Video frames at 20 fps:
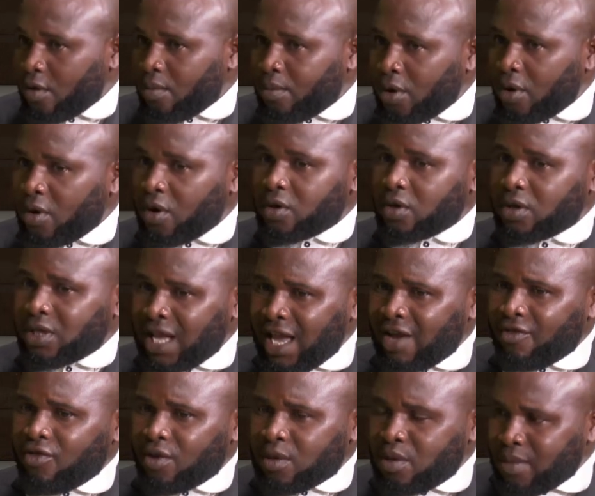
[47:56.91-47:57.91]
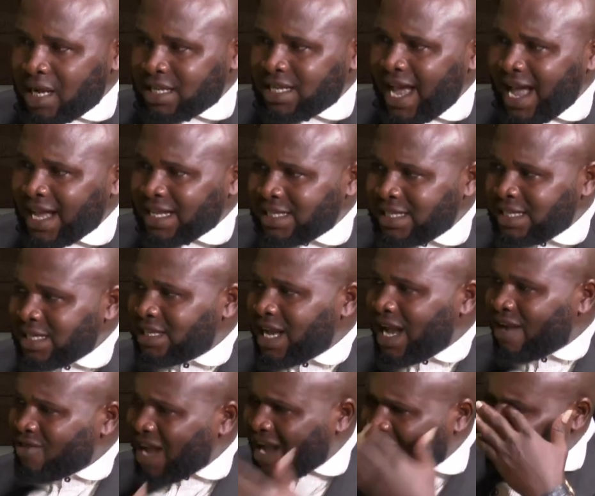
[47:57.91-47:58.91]
But like for the matter I did,
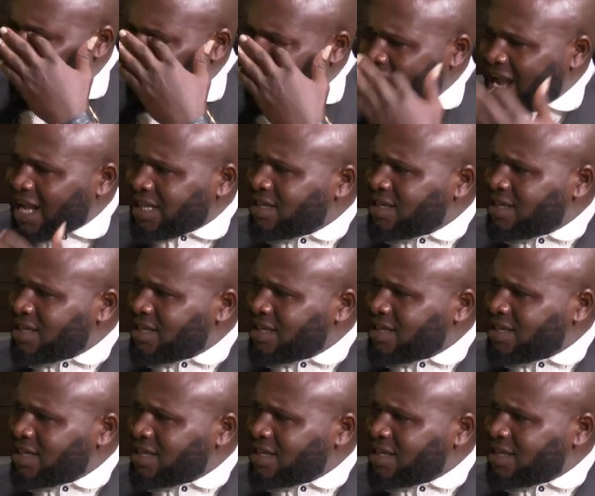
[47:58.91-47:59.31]
I